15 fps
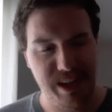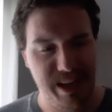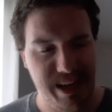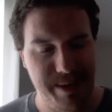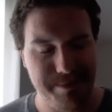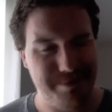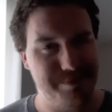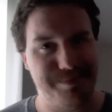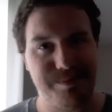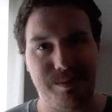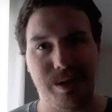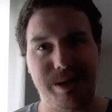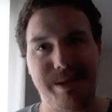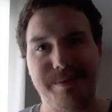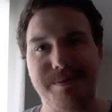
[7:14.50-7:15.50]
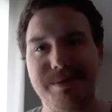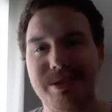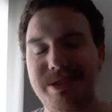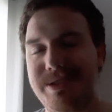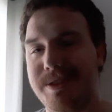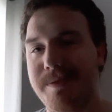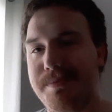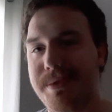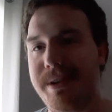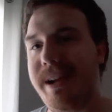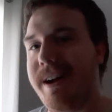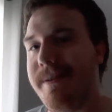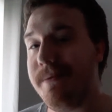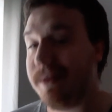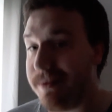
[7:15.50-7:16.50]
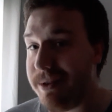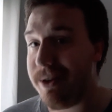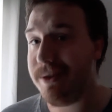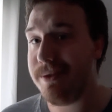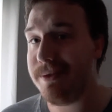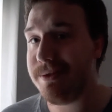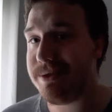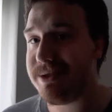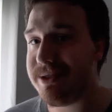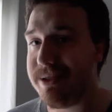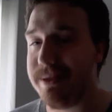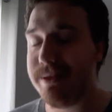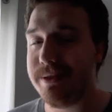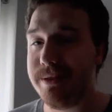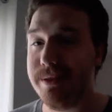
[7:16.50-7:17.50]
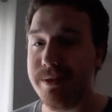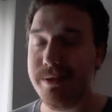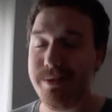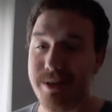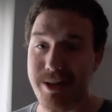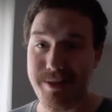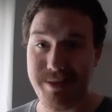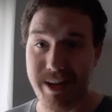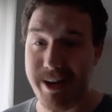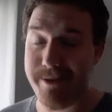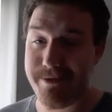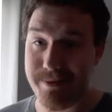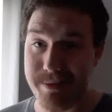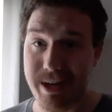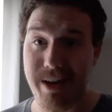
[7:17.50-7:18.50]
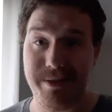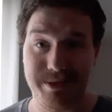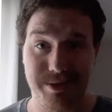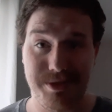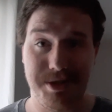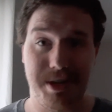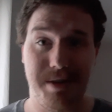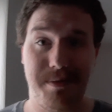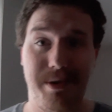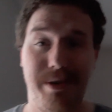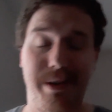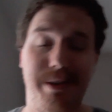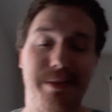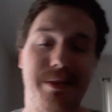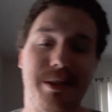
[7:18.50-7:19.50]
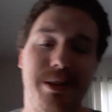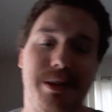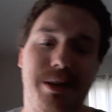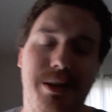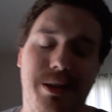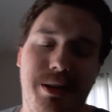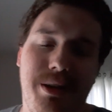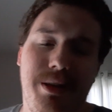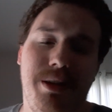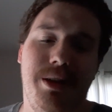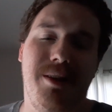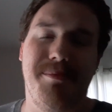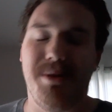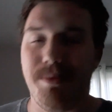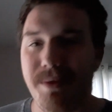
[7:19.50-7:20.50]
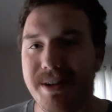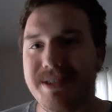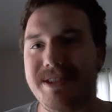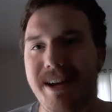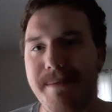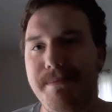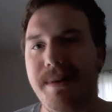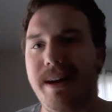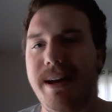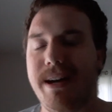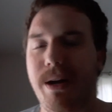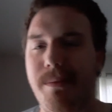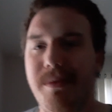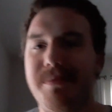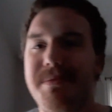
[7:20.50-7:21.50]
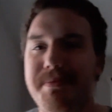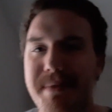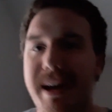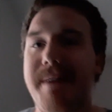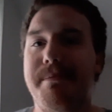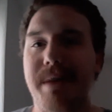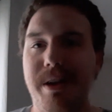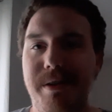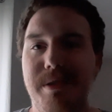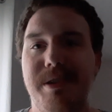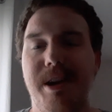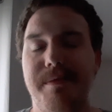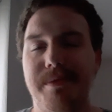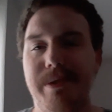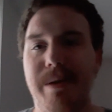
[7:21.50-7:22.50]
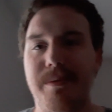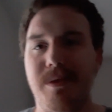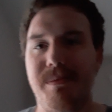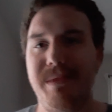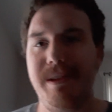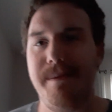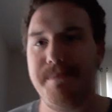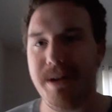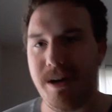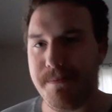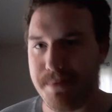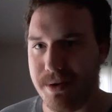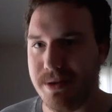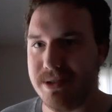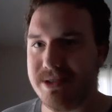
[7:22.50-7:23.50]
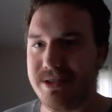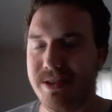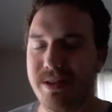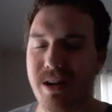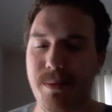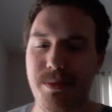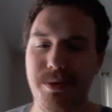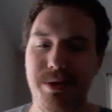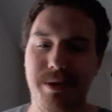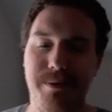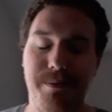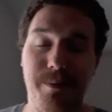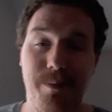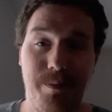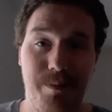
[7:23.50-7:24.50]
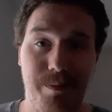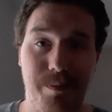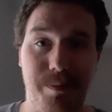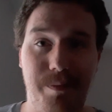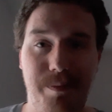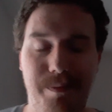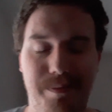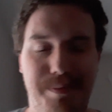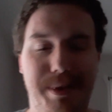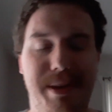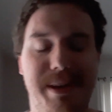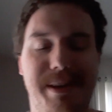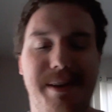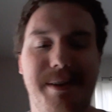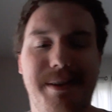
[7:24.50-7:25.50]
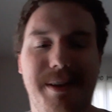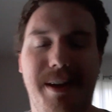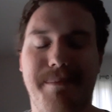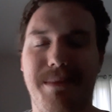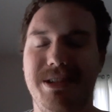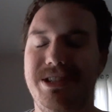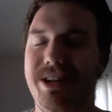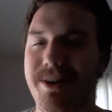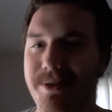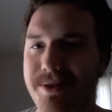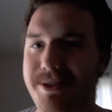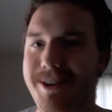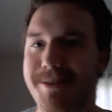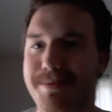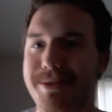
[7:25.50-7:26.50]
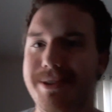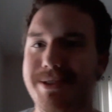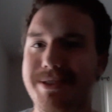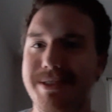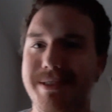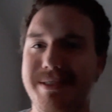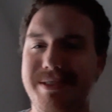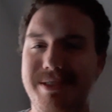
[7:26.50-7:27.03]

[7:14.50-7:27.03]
I'm gonna still put out reviews now from now until January. But once I'm back, I'm gonna be back better than ever. I'm gonna be a better person. I'm gonna be a much healthier person.